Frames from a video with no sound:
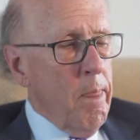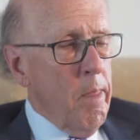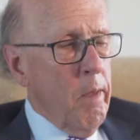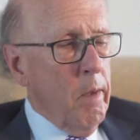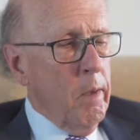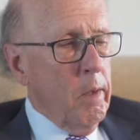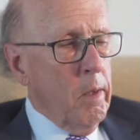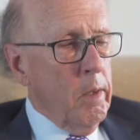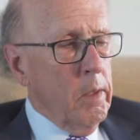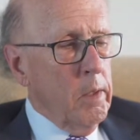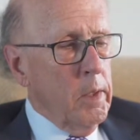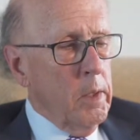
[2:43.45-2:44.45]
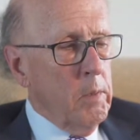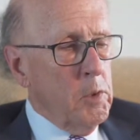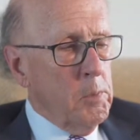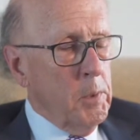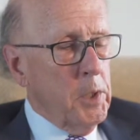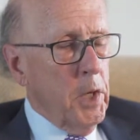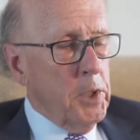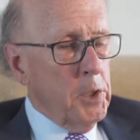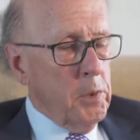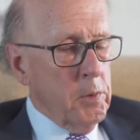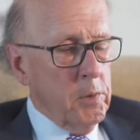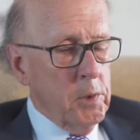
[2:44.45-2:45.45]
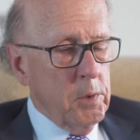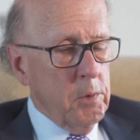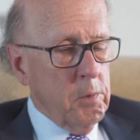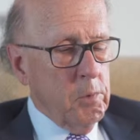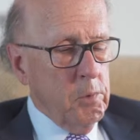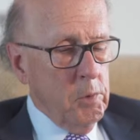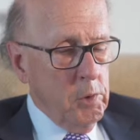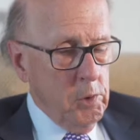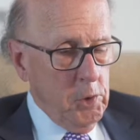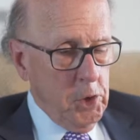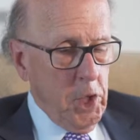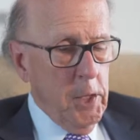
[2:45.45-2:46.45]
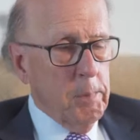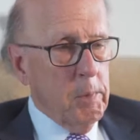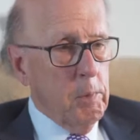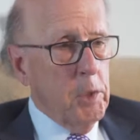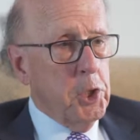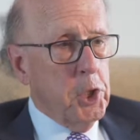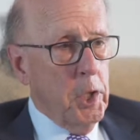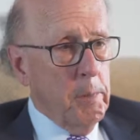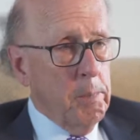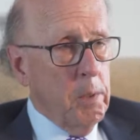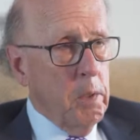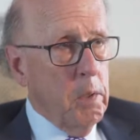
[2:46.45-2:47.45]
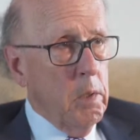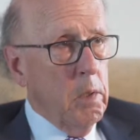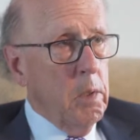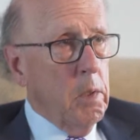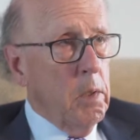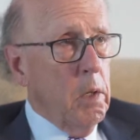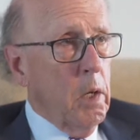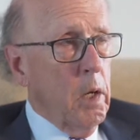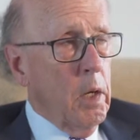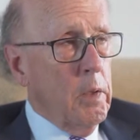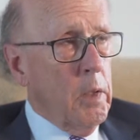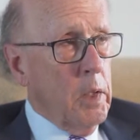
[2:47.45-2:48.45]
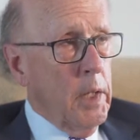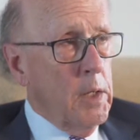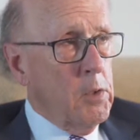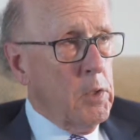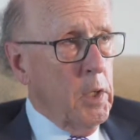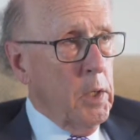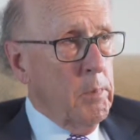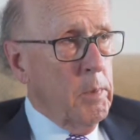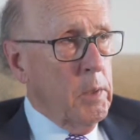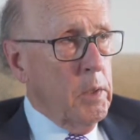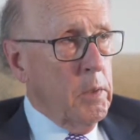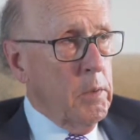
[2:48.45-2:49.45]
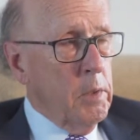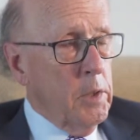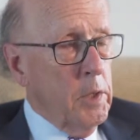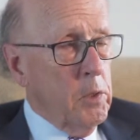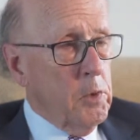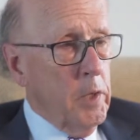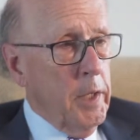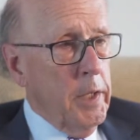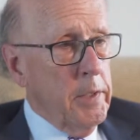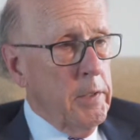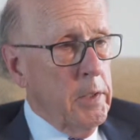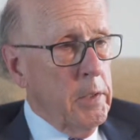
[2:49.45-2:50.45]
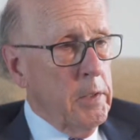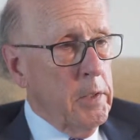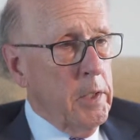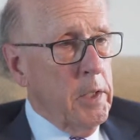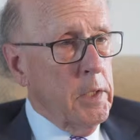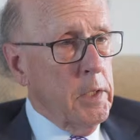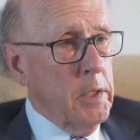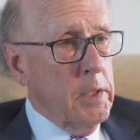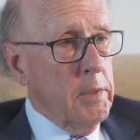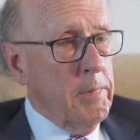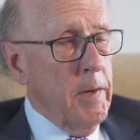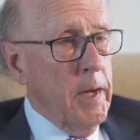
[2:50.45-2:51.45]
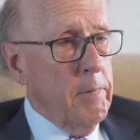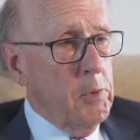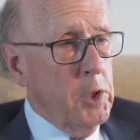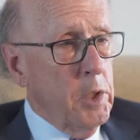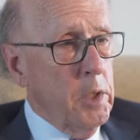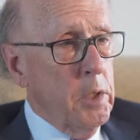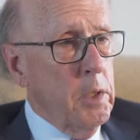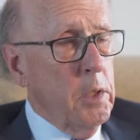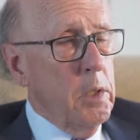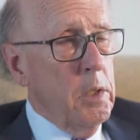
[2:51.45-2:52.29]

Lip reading: you know, its potential to shape and reshape the landscape in the years ahead than the 5G